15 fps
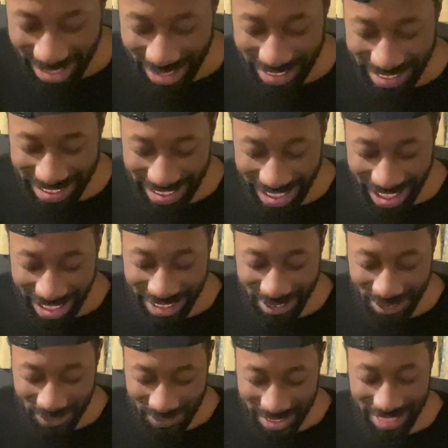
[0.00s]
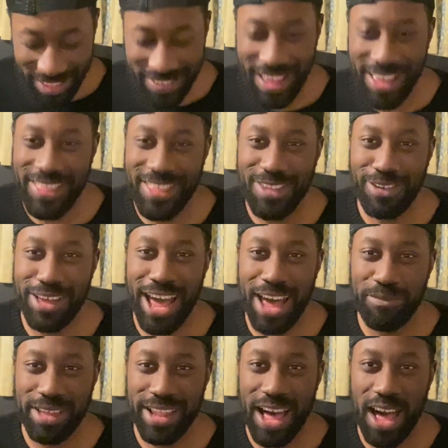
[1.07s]
Yeah, cool, man. This one
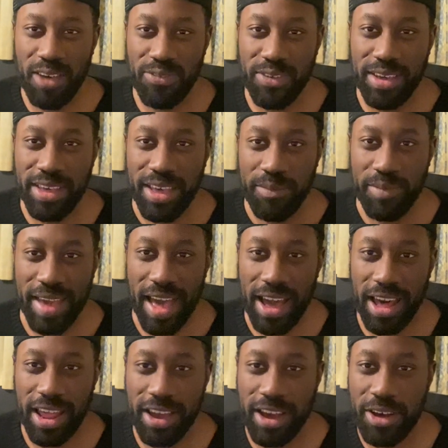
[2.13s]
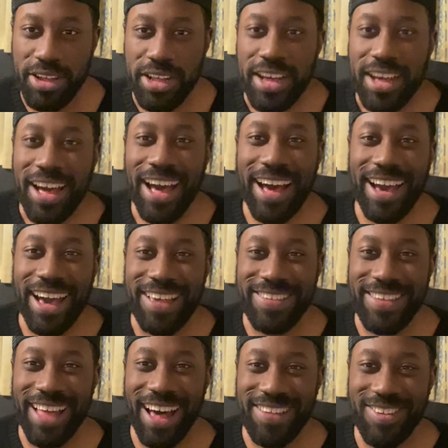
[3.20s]
had me laughing. But yeah, I gotta go. Okay,
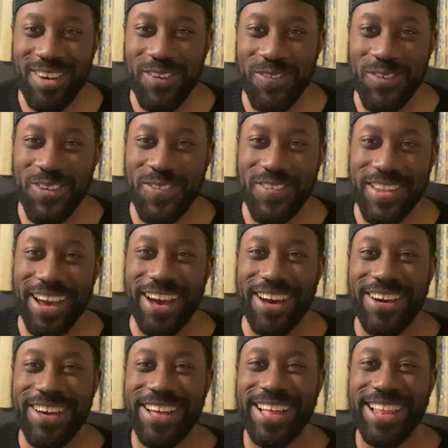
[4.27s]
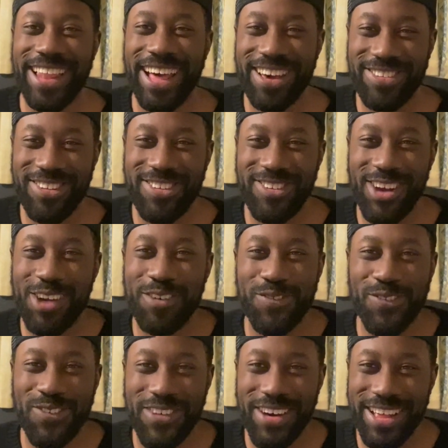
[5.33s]
so that's it for this video. Like, subscribe if
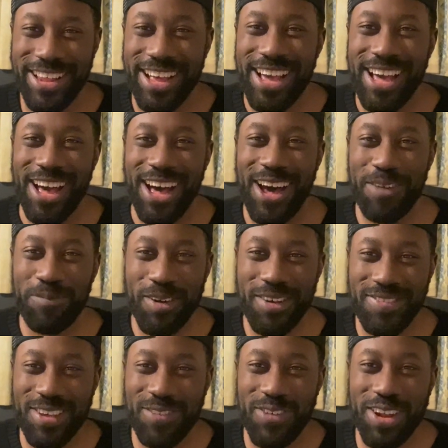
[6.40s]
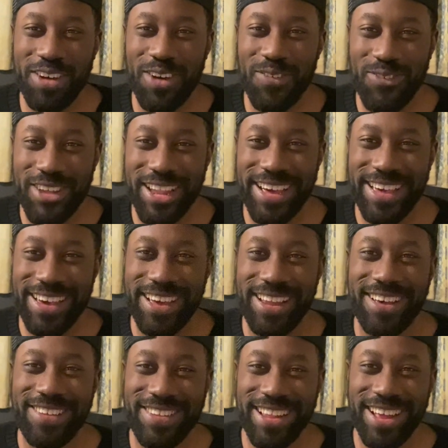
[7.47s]
you want. I'll post it if I feel like it,
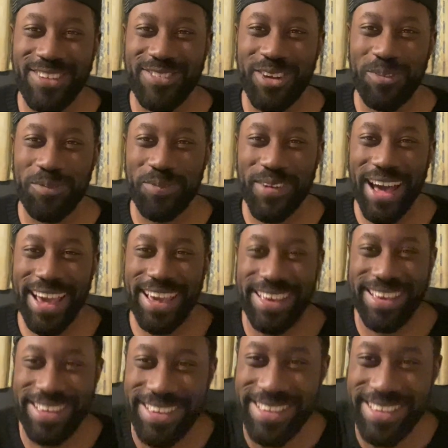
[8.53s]
and I'll see you next one. Bye.